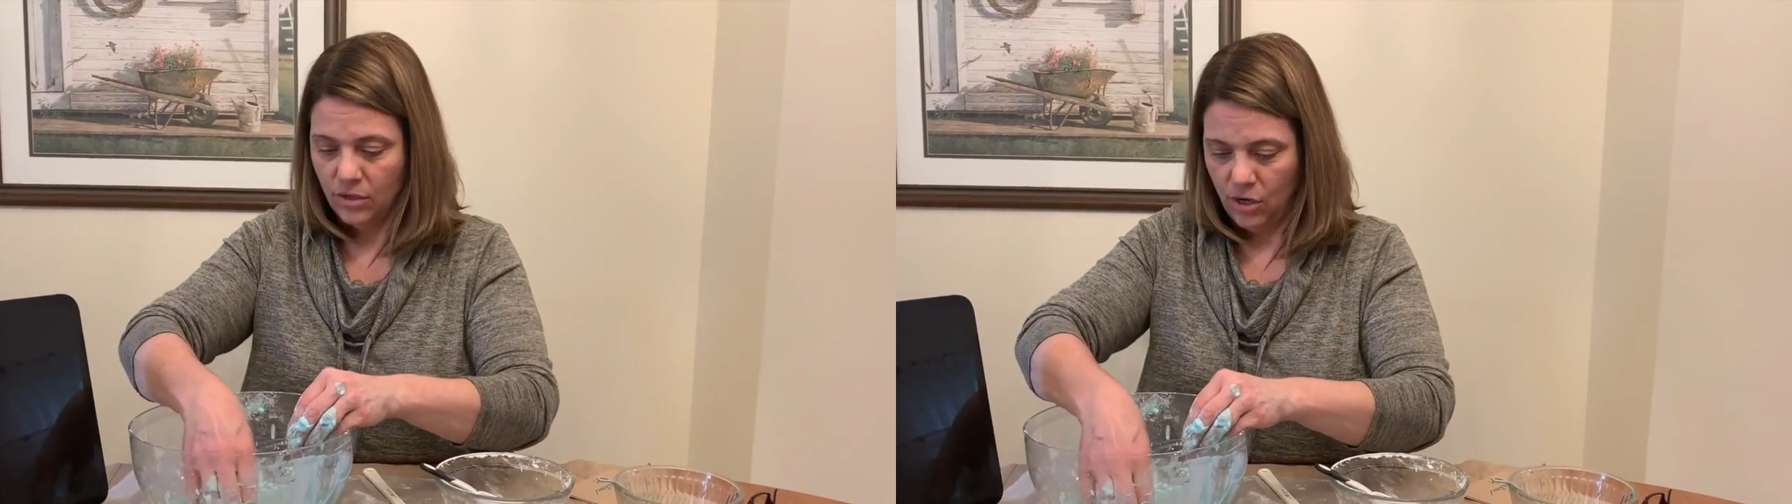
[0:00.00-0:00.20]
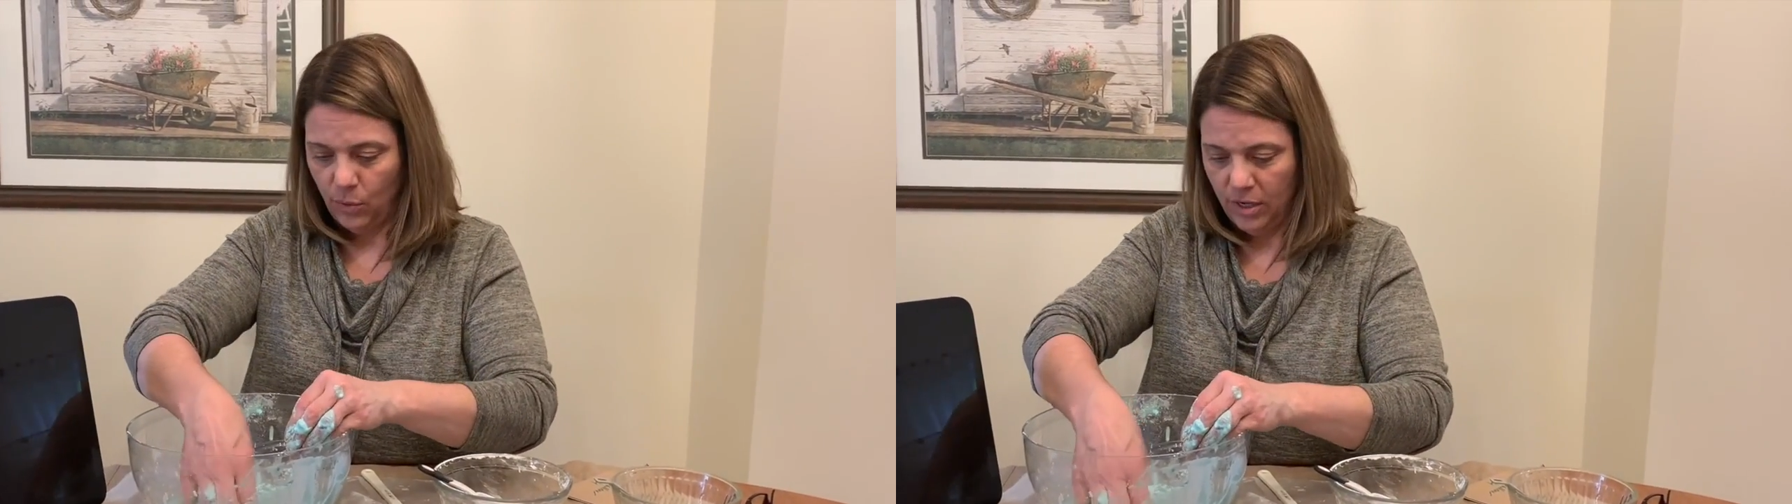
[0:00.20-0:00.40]

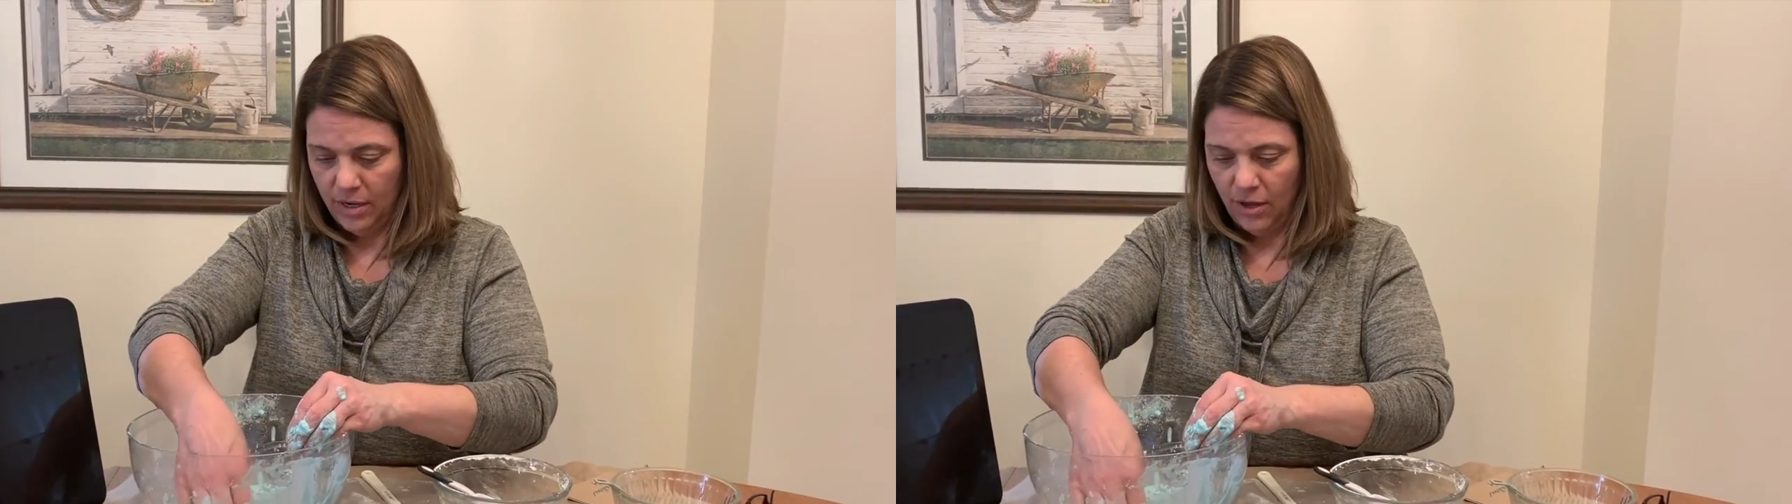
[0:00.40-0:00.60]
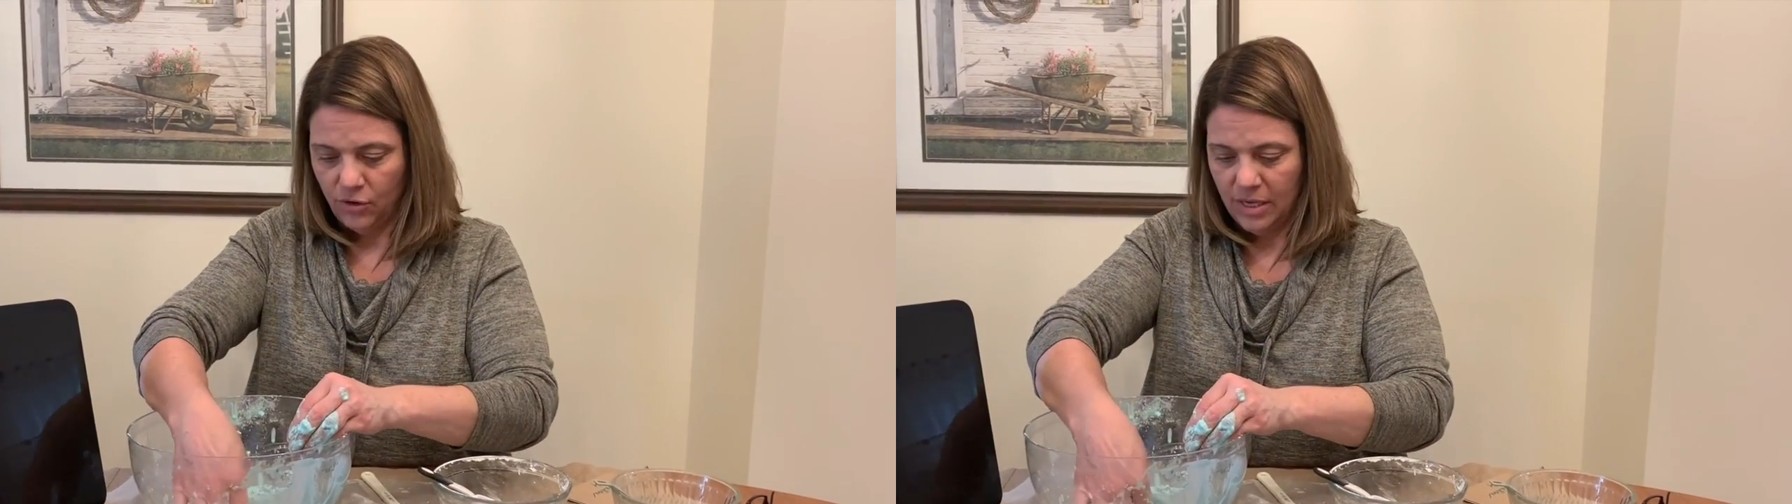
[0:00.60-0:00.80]
you know, in
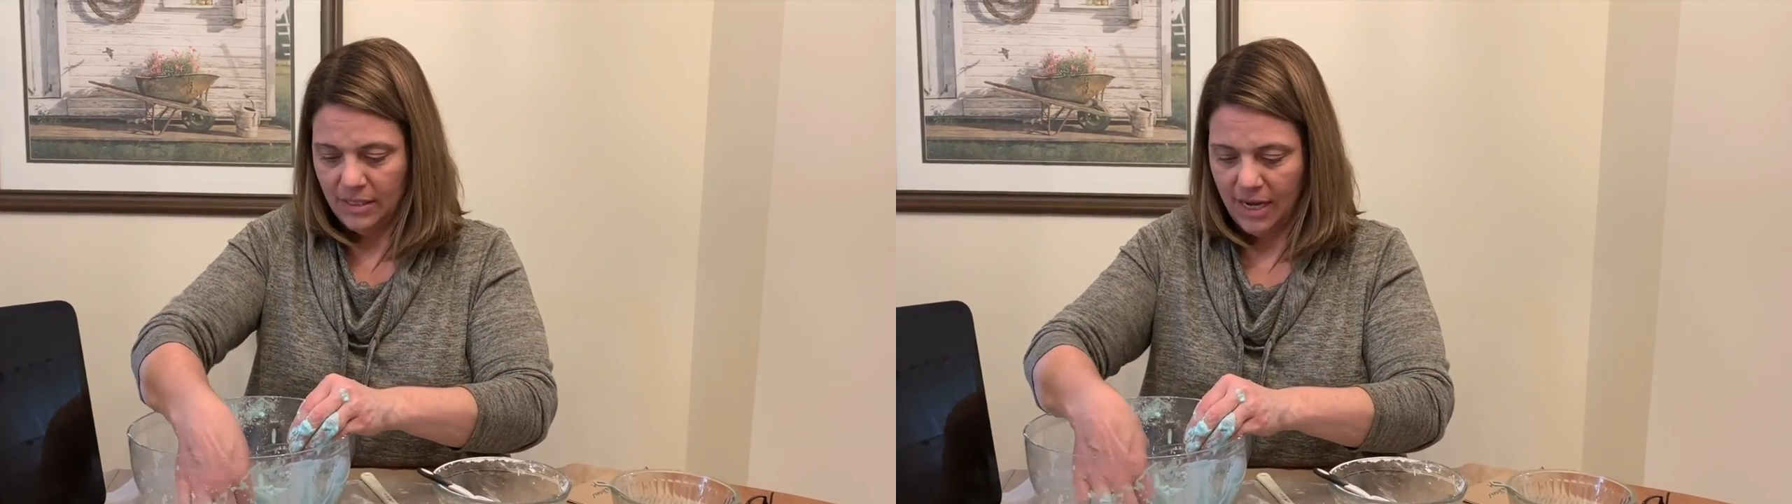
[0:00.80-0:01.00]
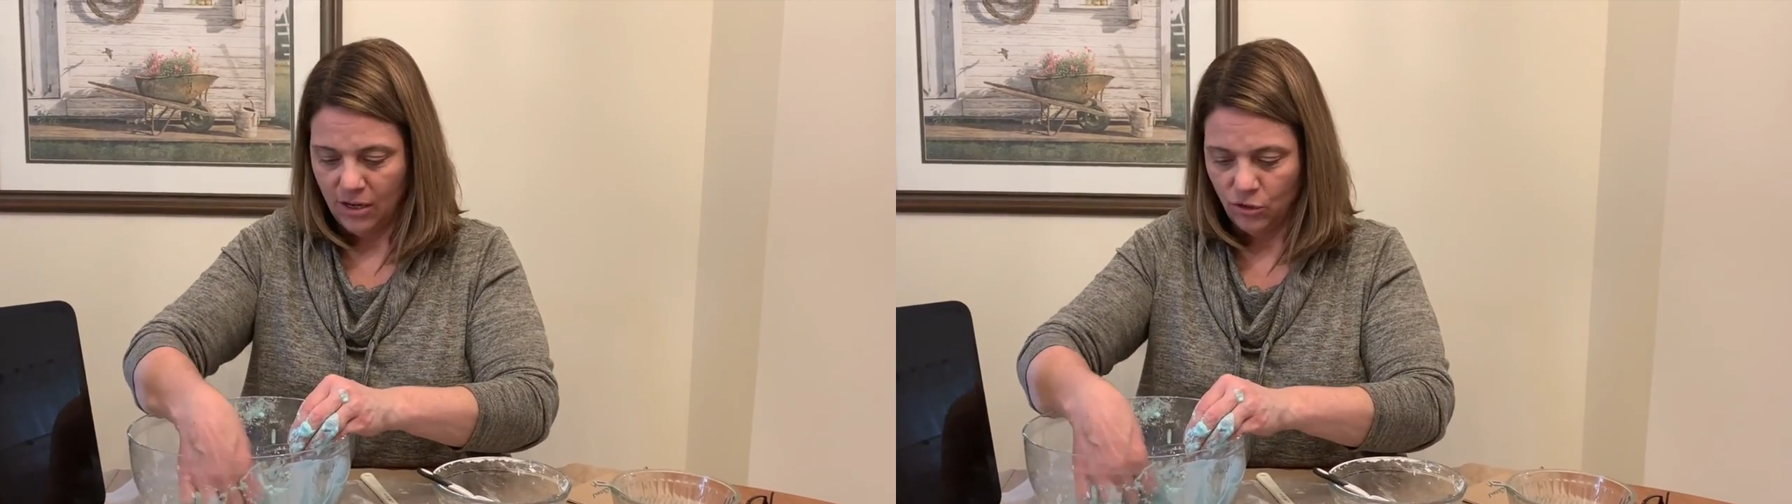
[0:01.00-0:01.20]
another
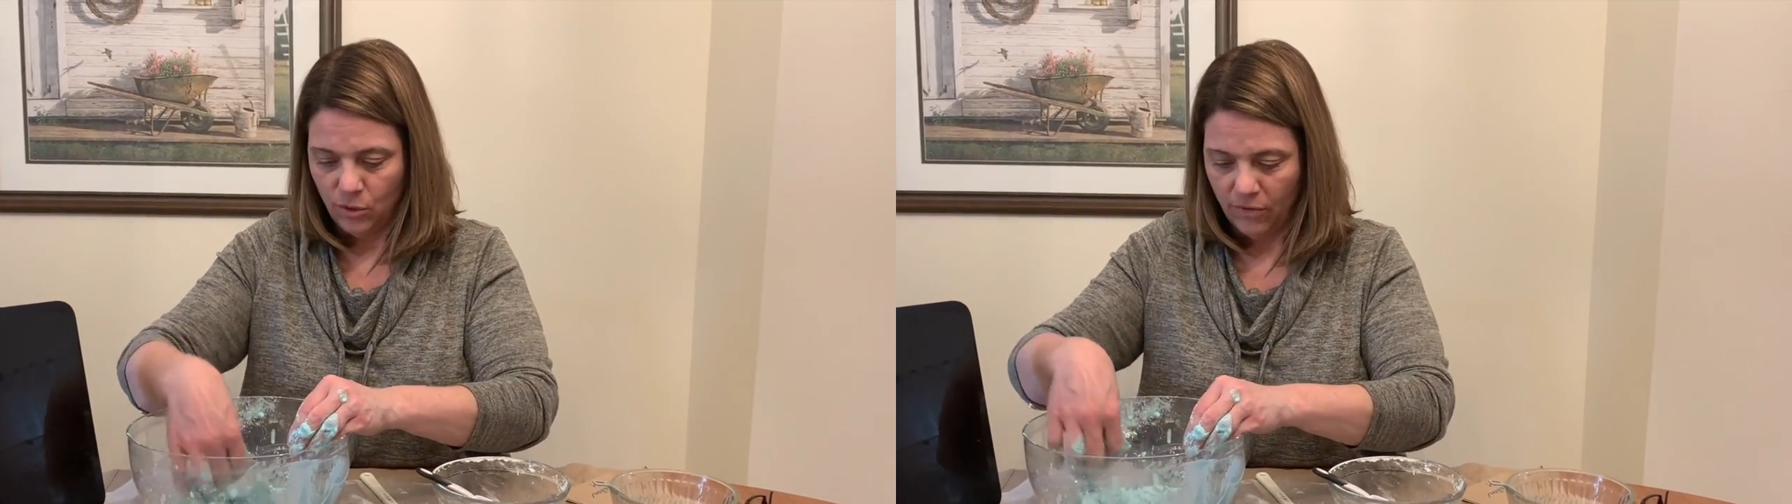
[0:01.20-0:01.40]
container so